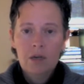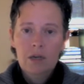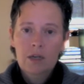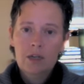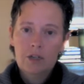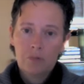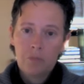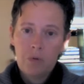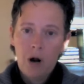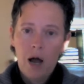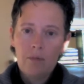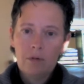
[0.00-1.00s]
is
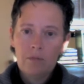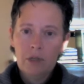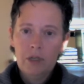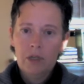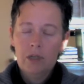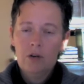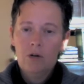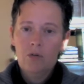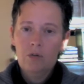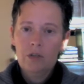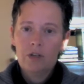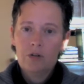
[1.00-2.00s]
probably
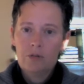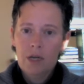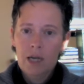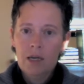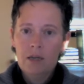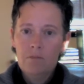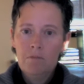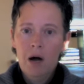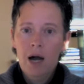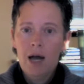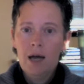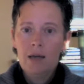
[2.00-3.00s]
only created
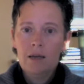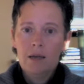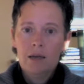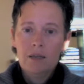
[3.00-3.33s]
by